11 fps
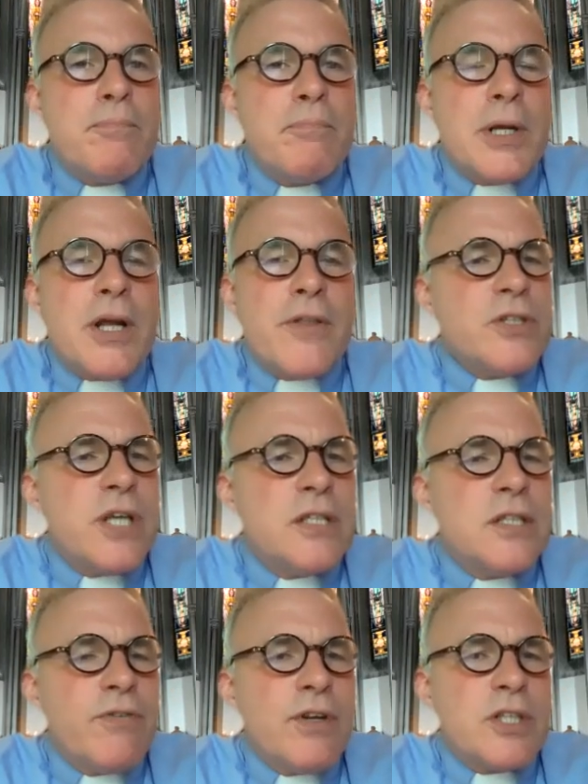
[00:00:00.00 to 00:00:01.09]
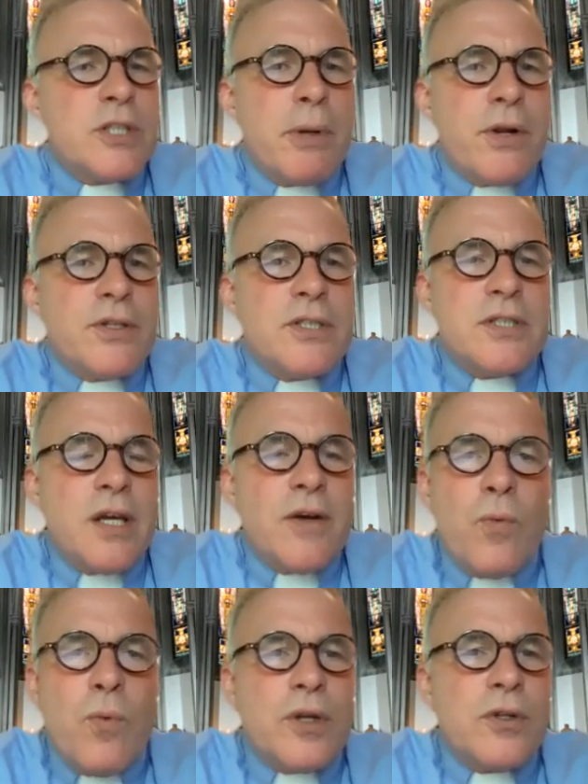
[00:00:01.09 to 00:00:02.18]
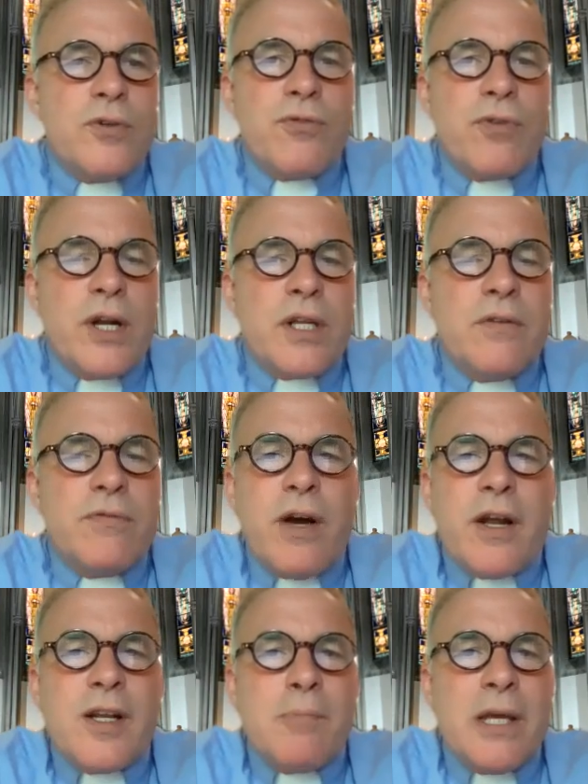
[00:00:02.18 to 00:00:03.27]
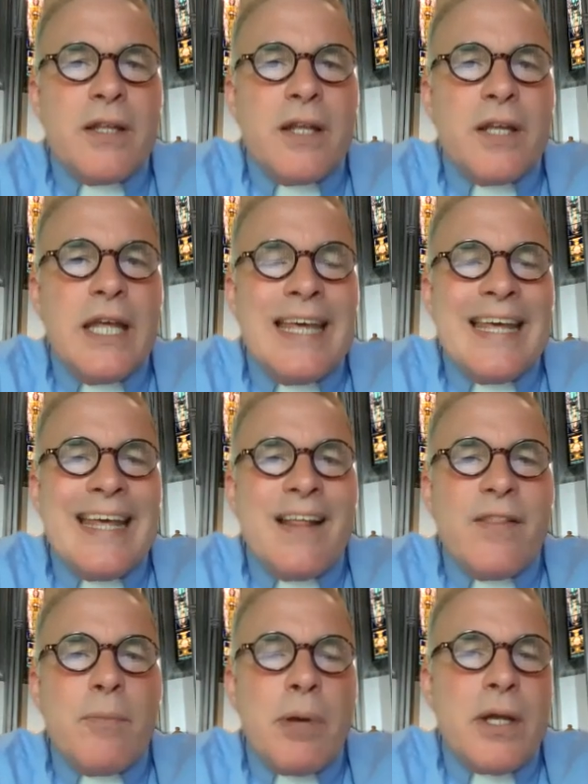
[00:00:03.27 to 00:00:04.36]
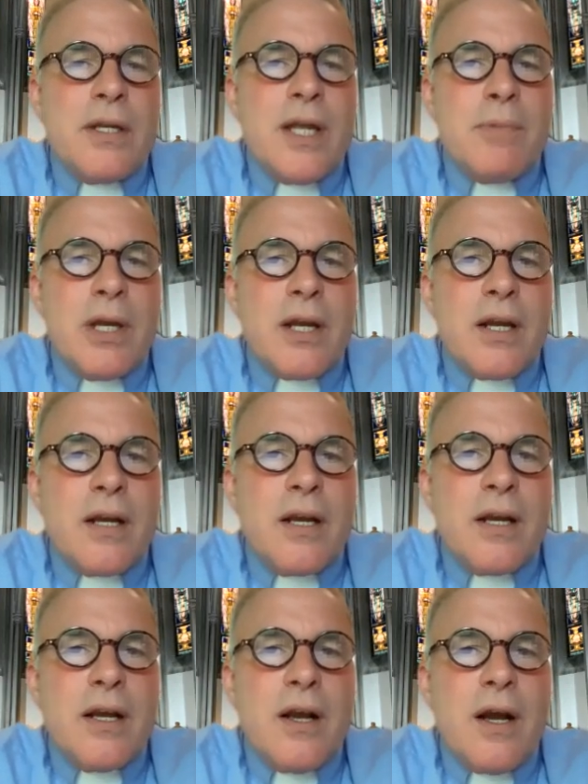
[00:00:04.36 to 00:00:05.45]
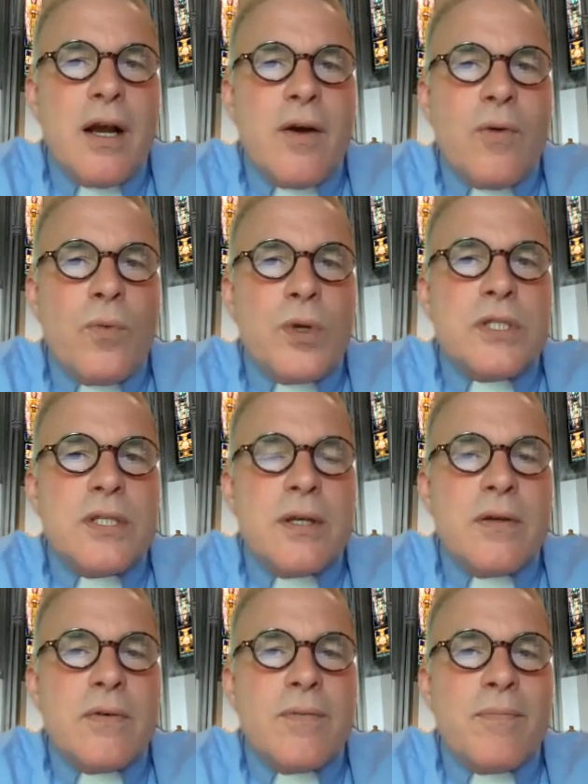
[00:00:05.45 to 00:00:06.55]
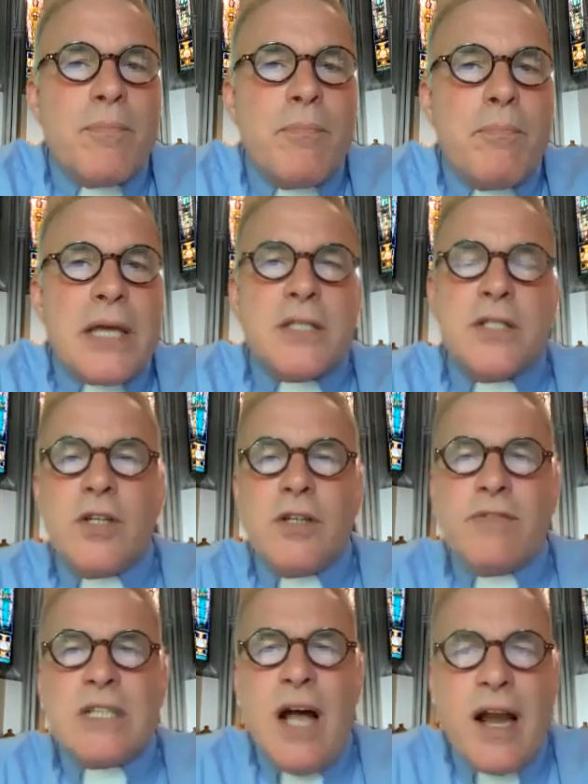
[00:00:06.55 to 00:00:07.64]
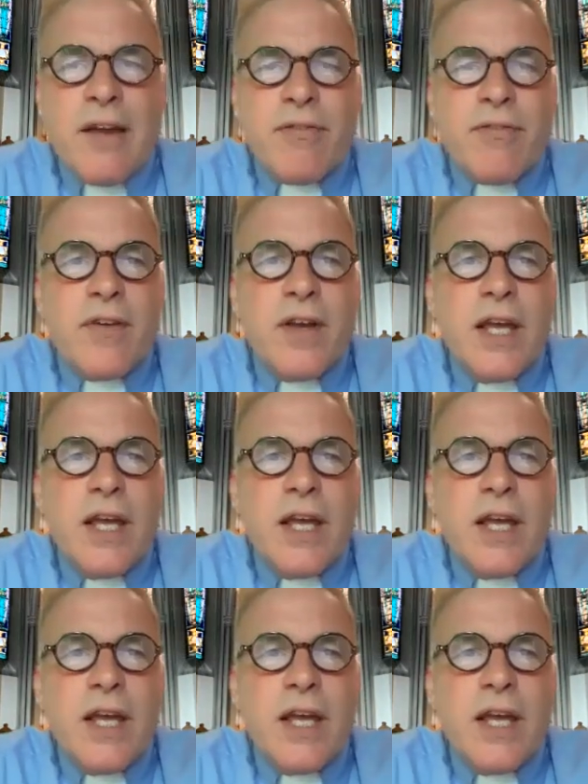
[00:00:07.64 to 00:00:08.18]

But others had different experiences. One good friend confided in me that the pandemic was the best year of his life.